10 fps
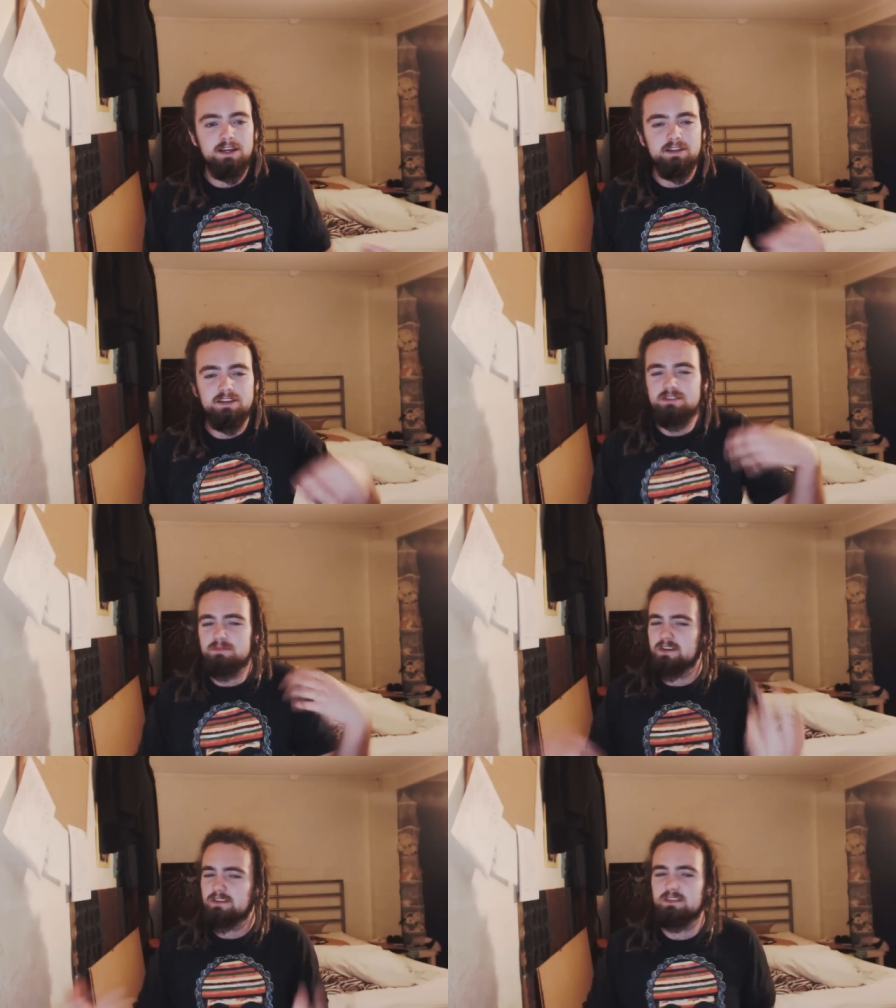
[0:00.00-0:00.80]
Now, there's
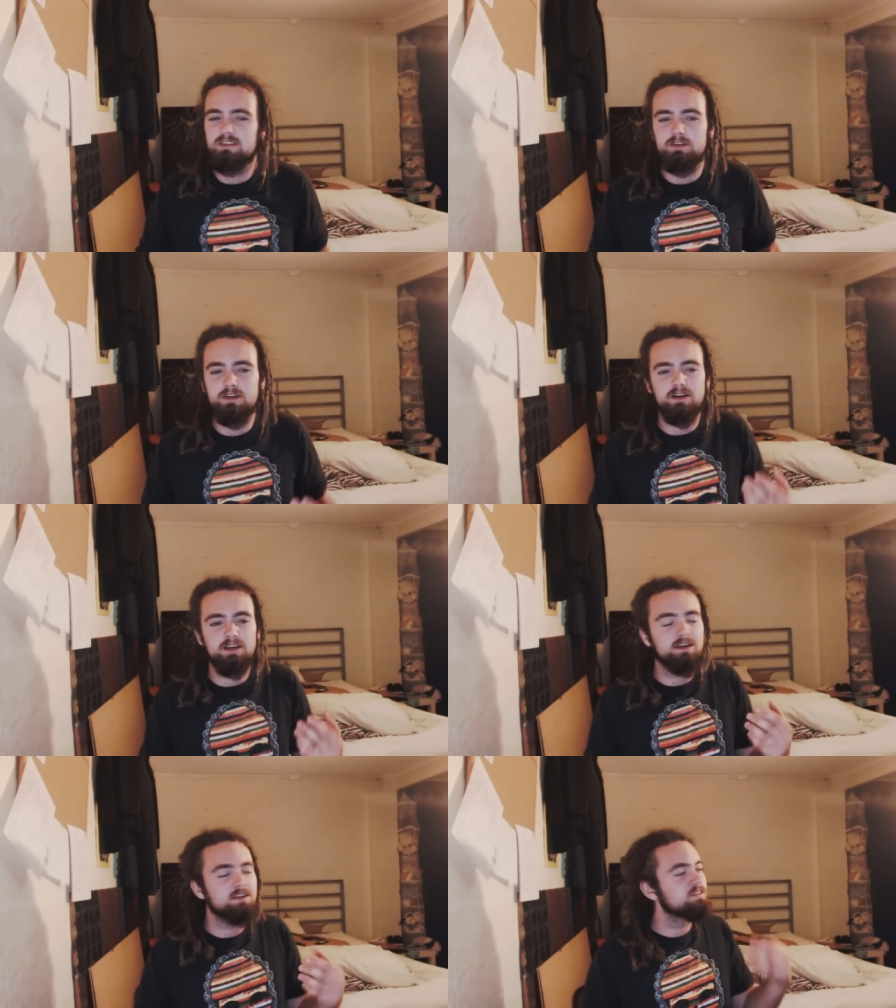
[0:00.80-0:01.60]
some things in this, co
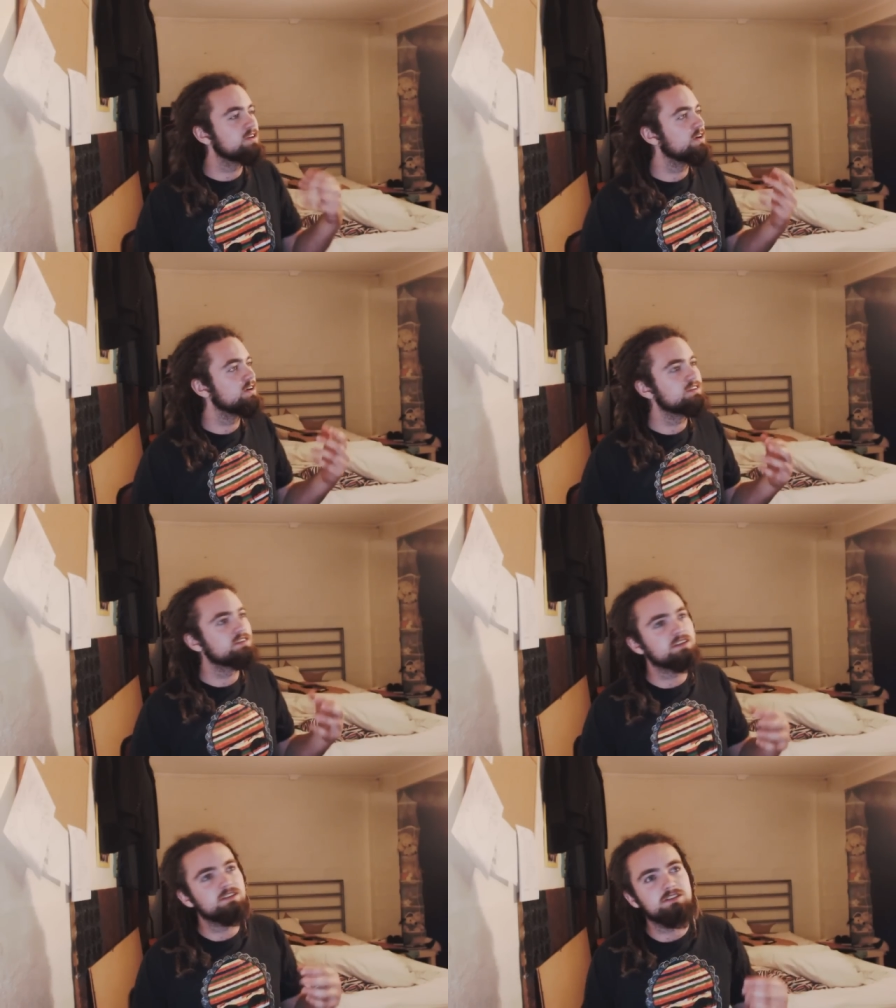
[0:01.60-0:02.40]
uh, in this code,
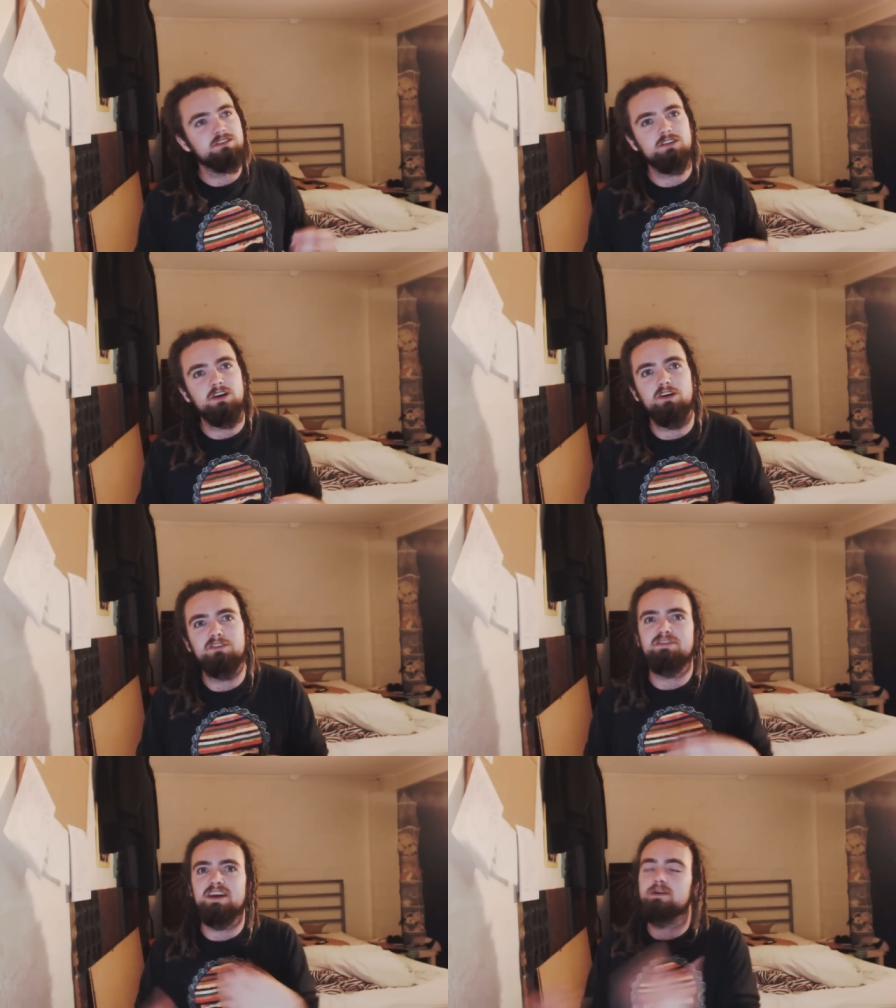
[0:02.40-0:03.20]
such as, you know,
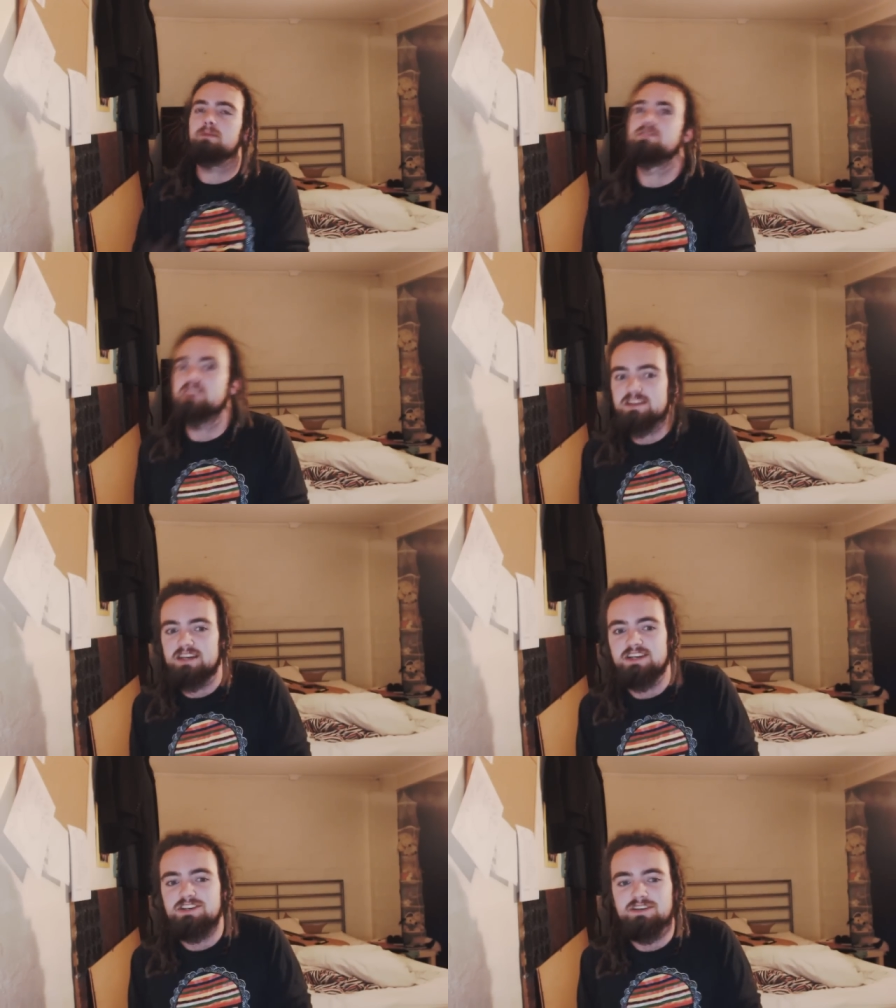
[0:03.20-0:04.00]
fair
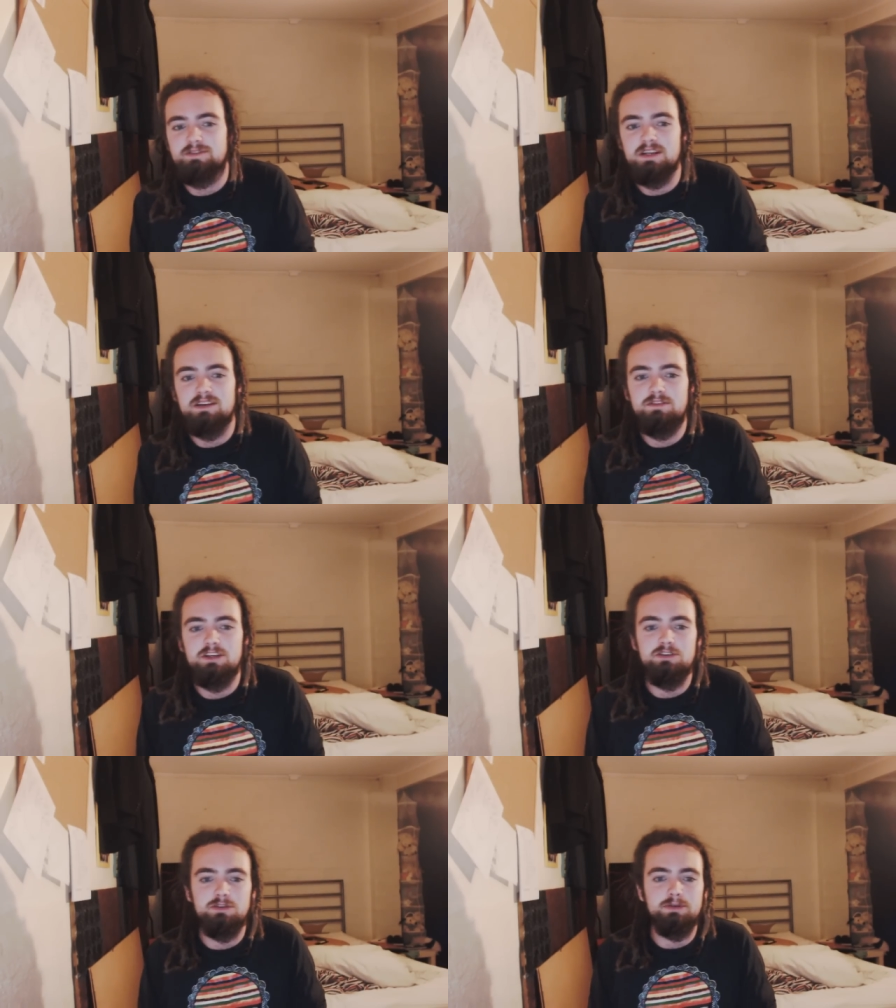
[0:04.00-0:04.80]
representation of
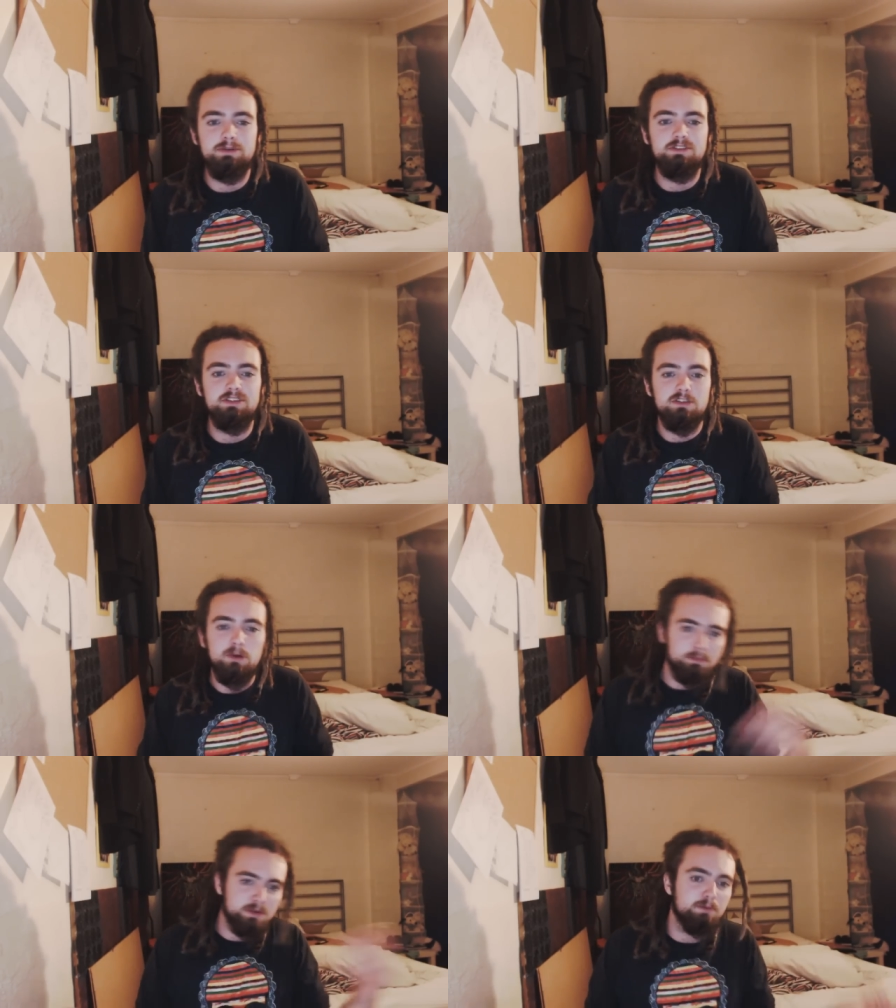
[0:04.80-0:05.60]
individuals, and
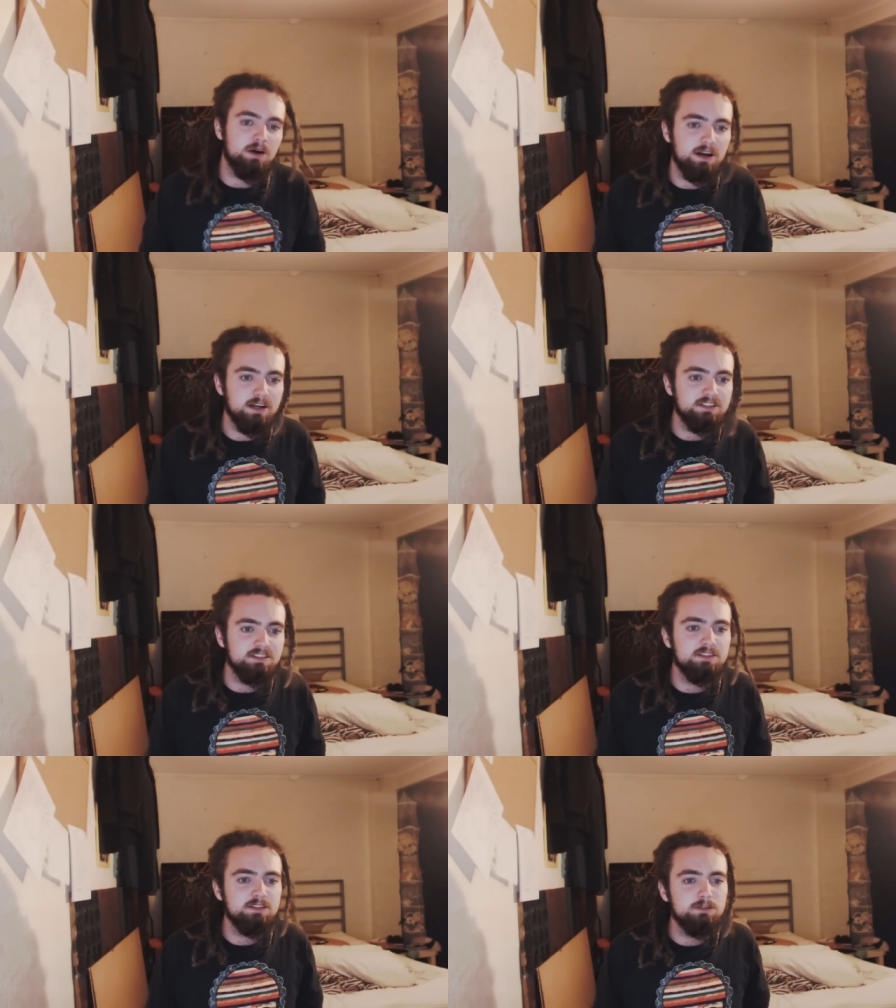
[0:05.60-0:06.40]
don't be
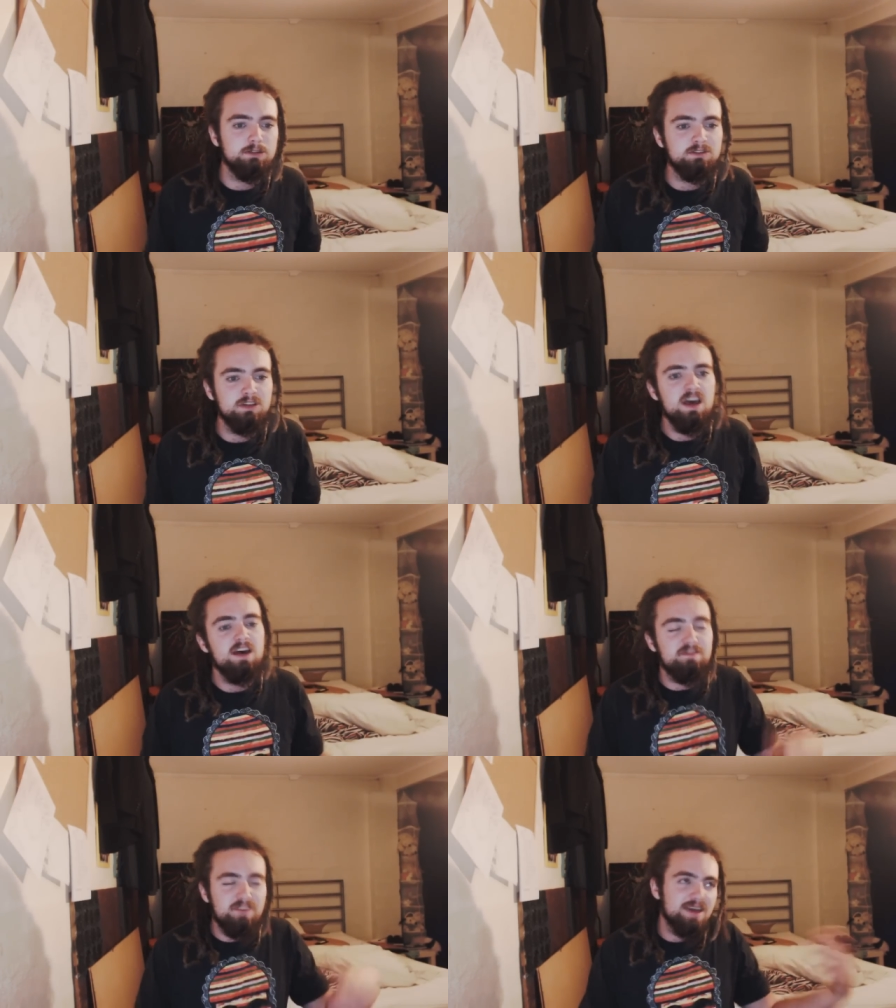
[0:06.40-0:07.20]
biased, and use
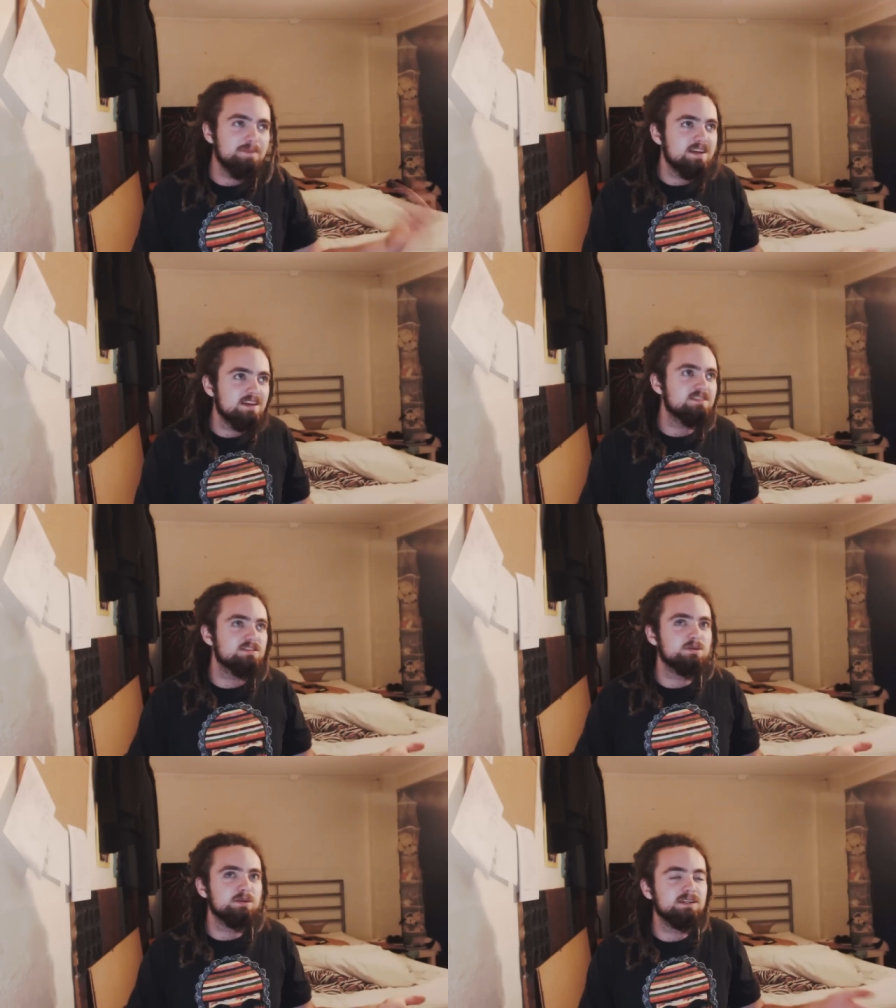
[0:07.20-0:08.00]
fair means
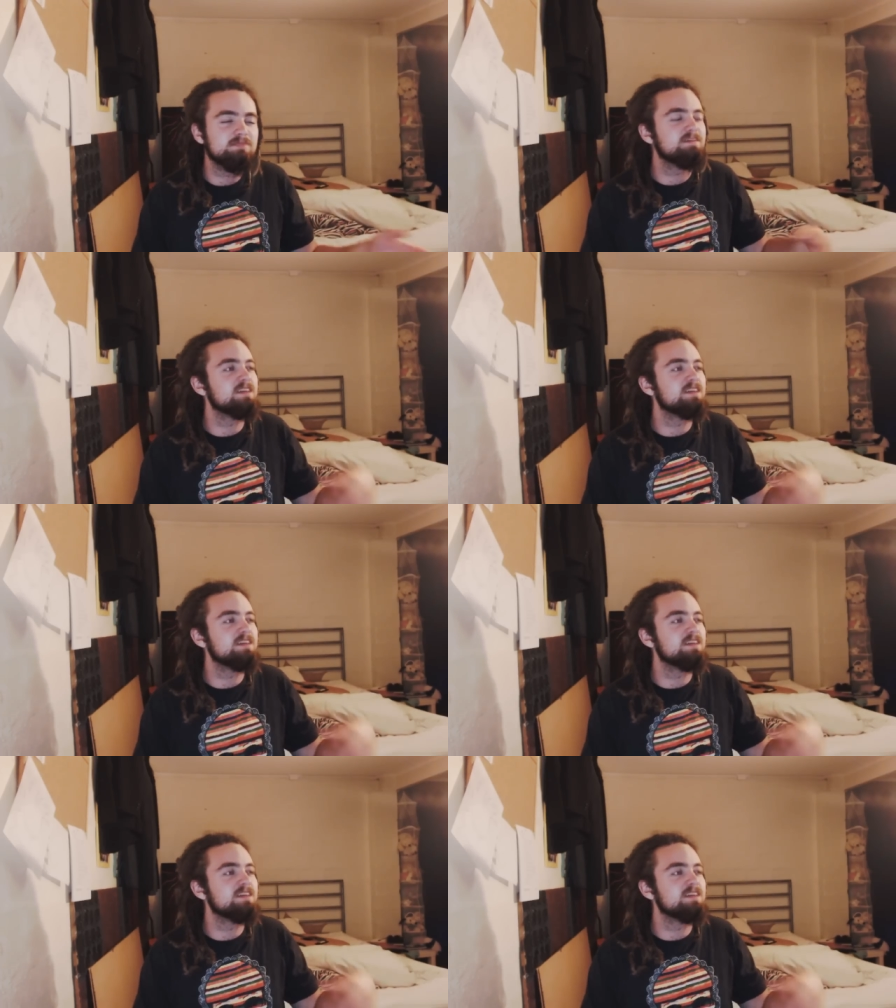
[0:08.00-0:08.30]
to uh,